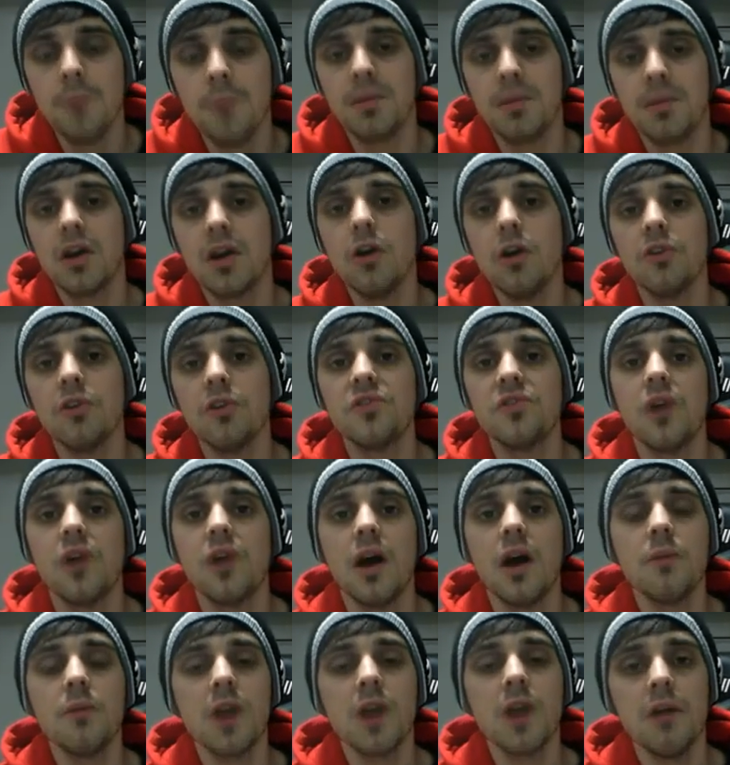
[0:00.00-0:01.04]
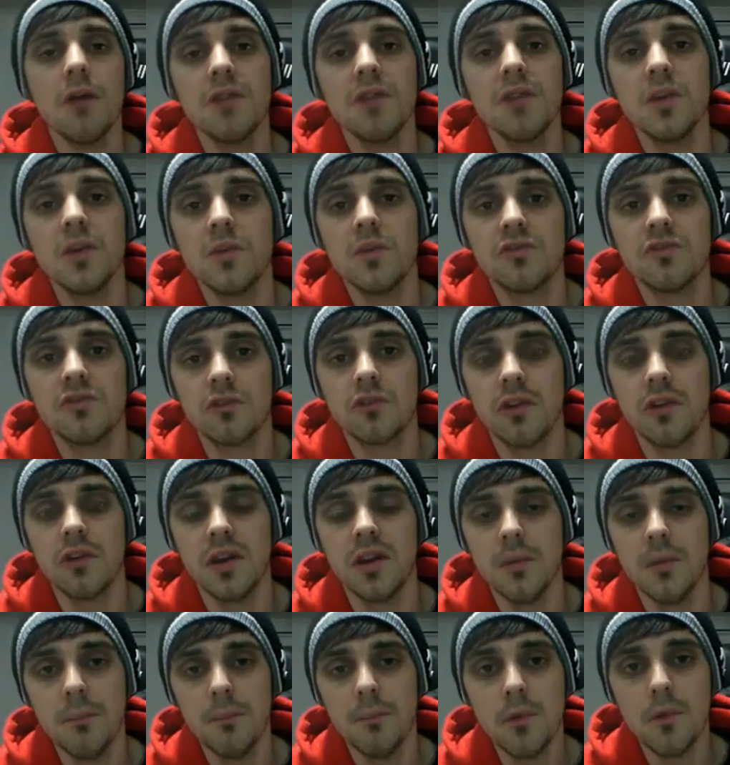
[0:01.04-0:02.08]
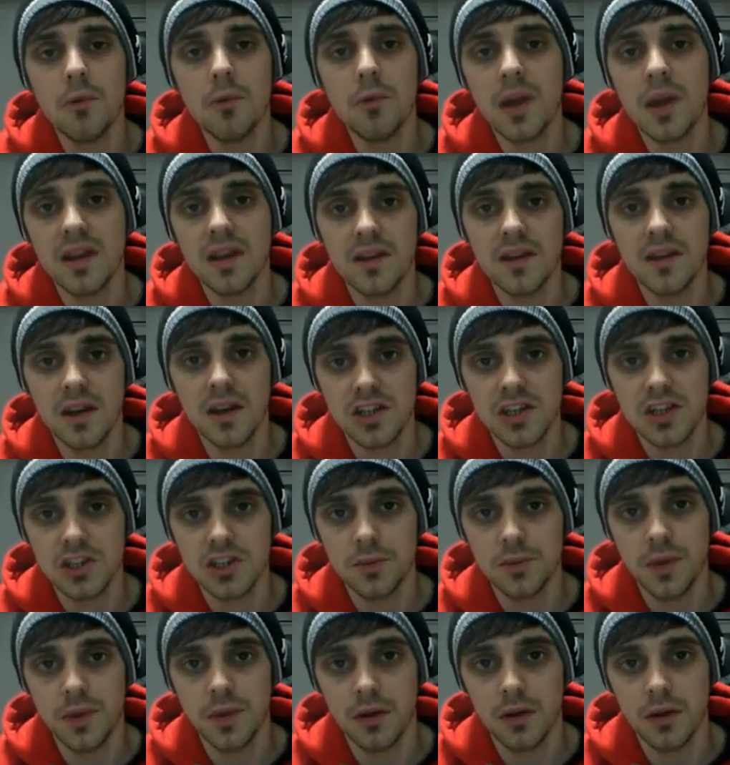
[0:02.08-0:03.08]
Because I am currently withdrawing more money than I should be.